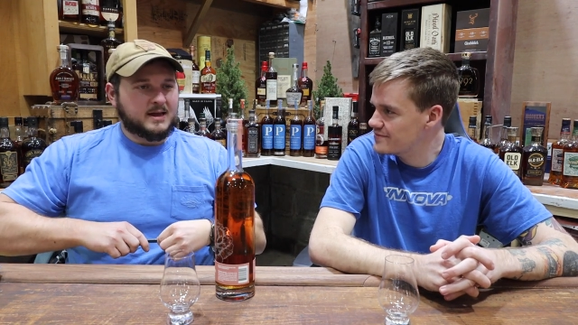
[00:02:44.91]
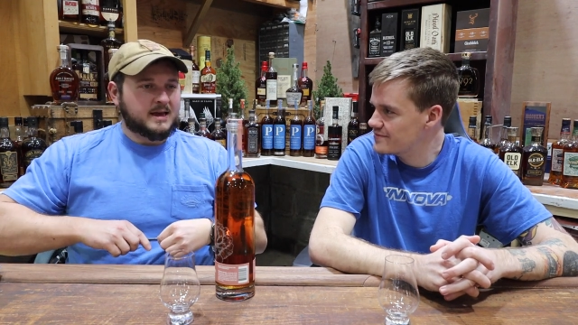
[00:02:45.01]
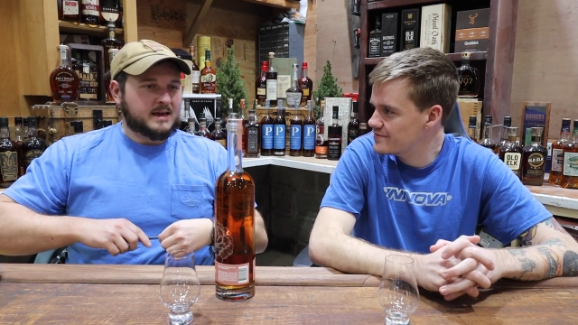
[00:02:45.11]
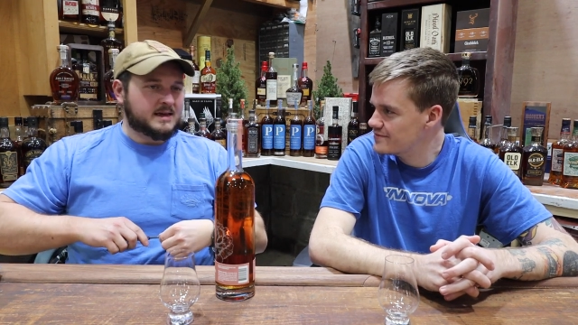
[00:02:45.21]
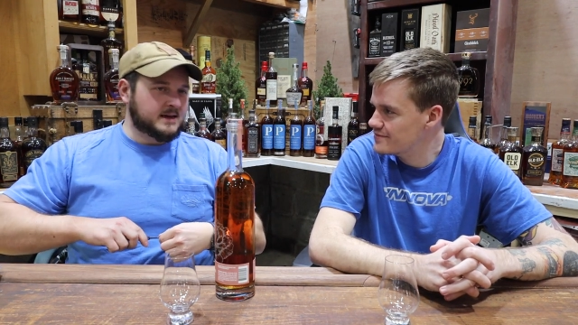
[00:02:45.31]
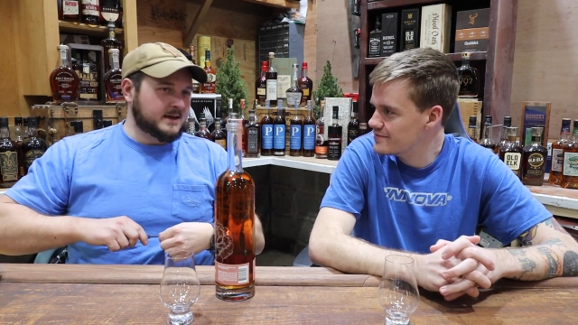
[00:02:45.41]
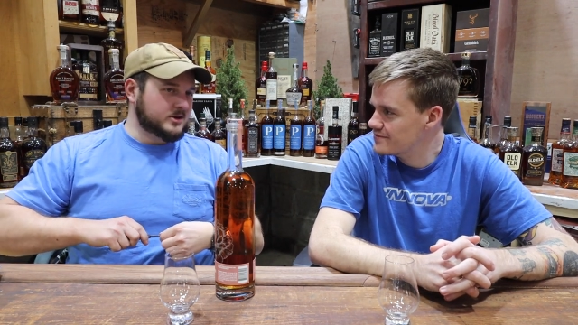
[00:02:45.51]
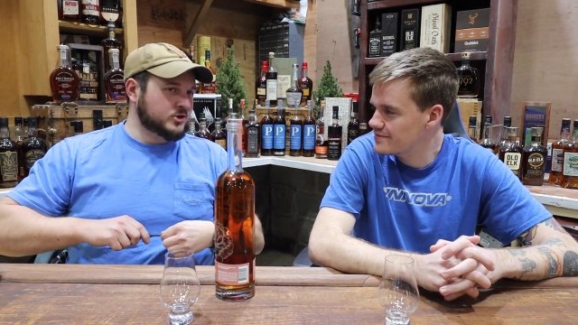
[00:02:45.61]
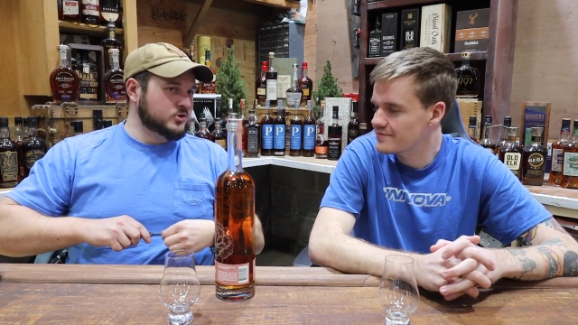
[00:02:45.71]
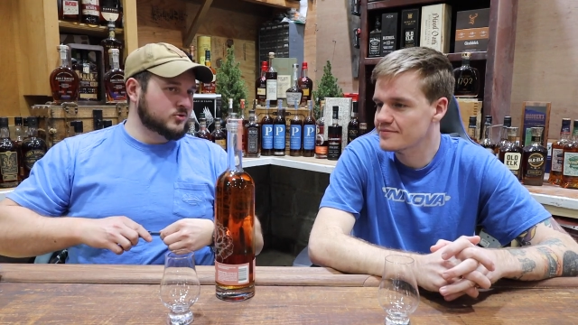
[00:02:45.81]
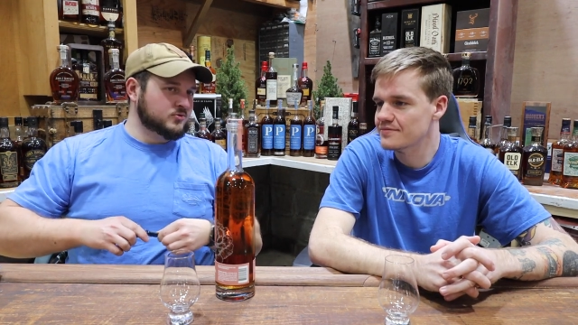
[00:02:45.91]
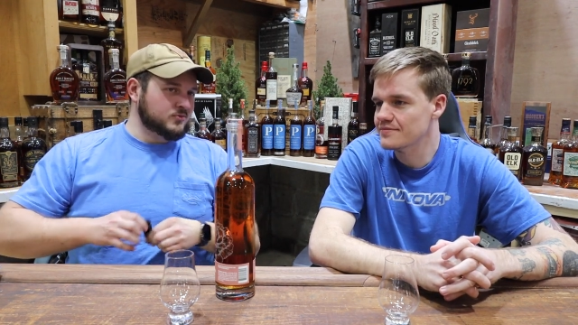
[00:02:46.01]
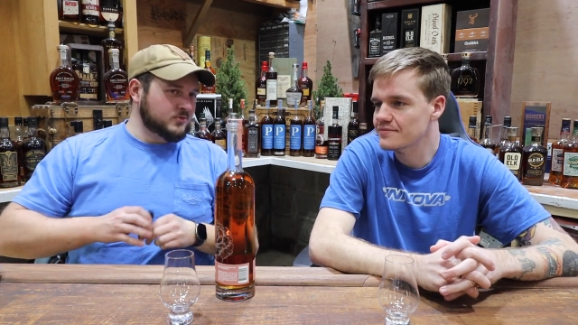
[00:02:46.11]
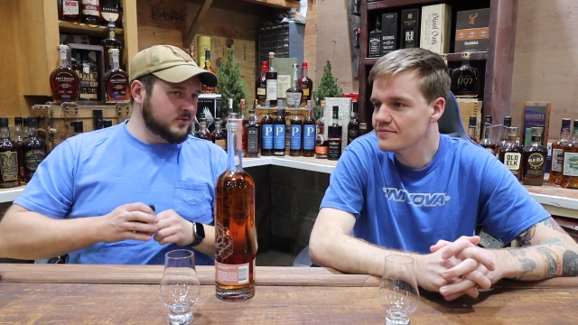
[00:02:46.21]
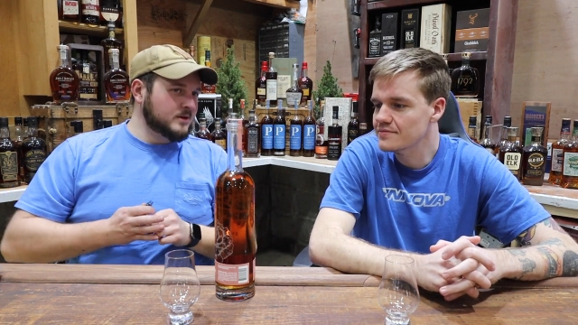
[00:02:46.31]
Speaker 1: a
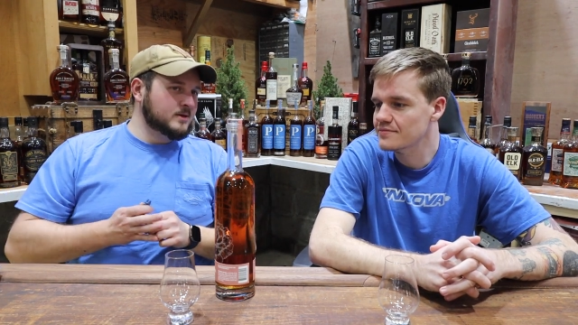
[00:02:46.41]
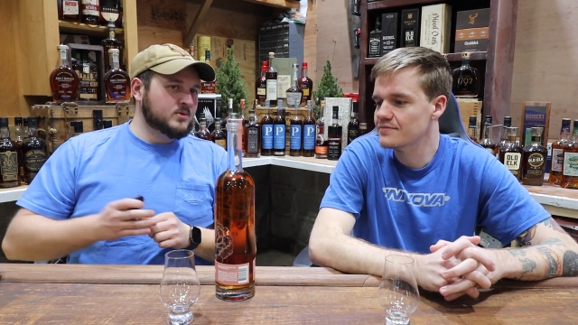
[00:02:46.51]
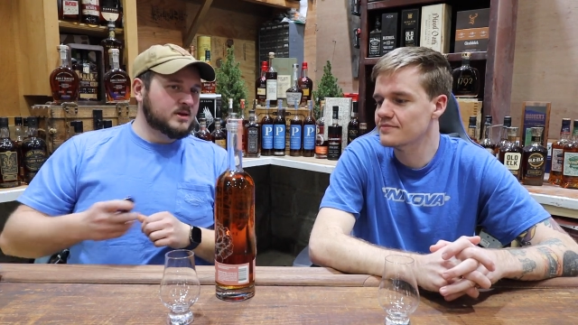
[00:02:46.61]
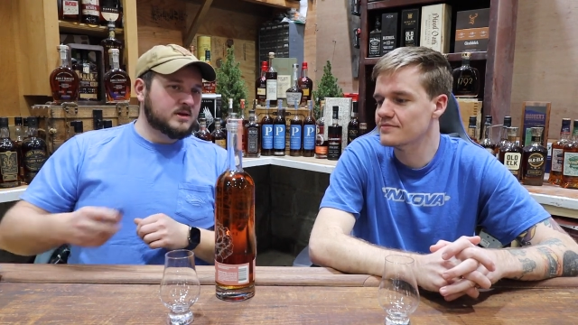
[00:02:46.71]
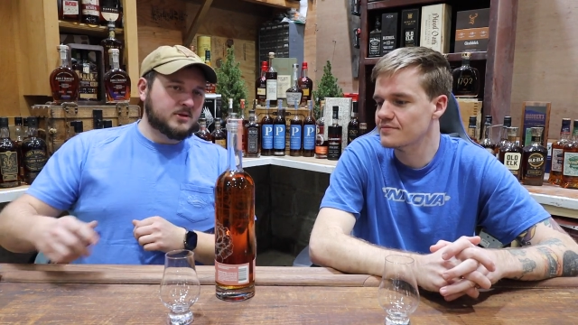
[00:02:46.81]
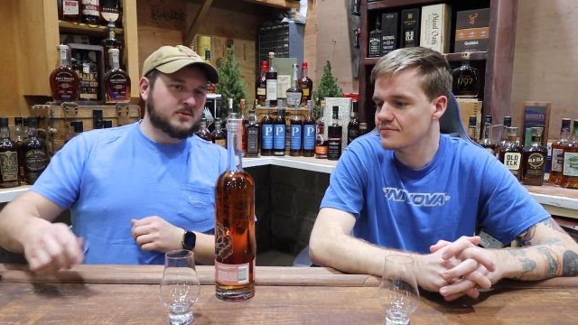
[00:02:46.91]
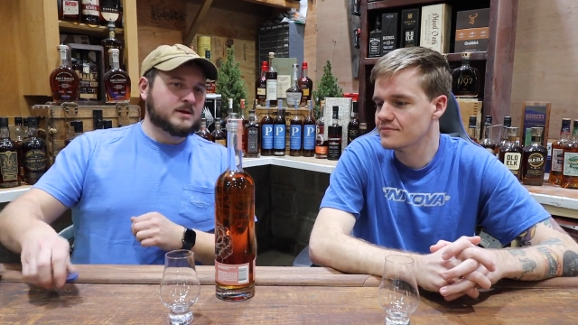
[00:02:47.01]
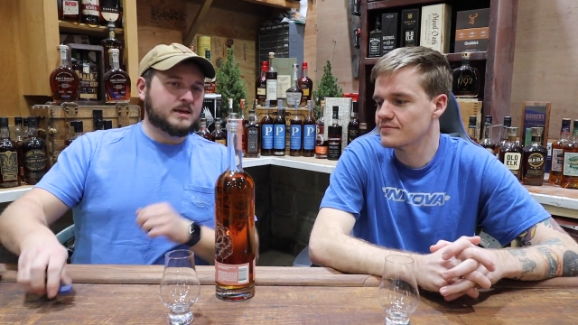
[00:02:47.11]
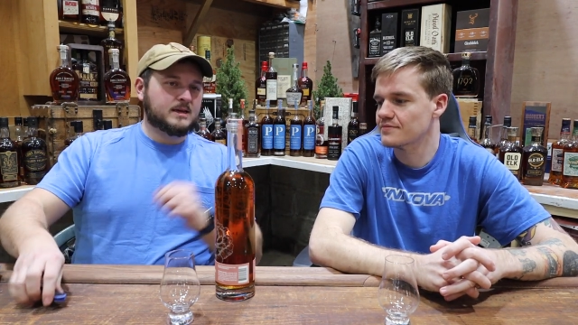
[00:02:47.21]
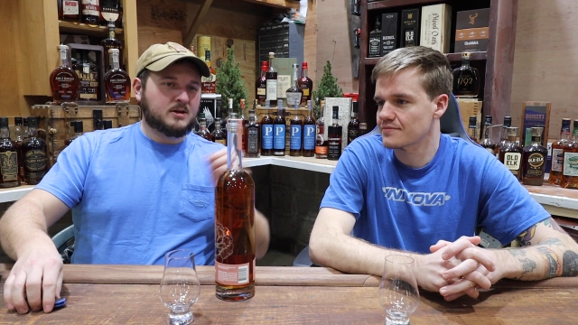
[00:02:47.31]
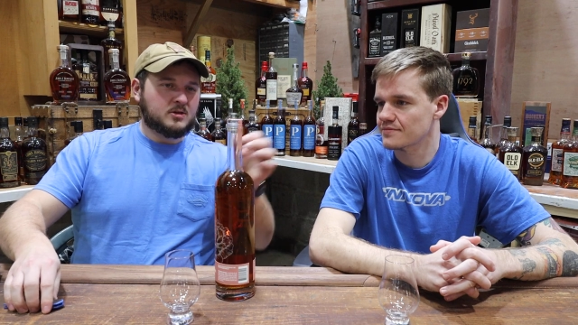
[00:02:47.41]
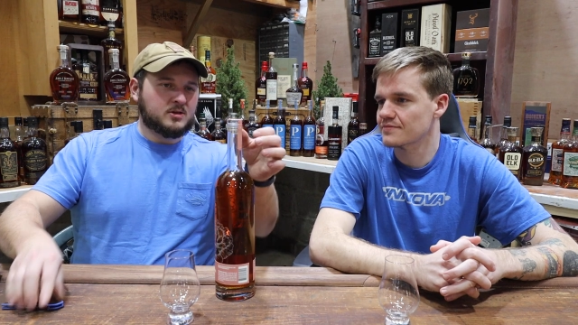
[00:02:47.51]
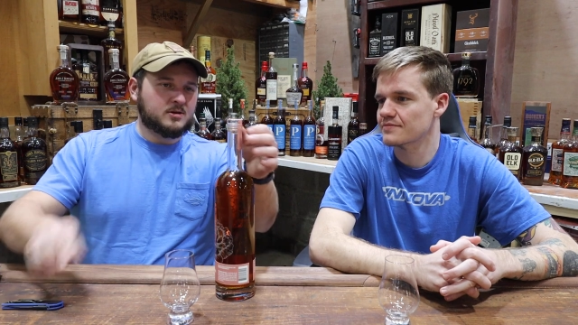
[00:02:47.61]
extremely unique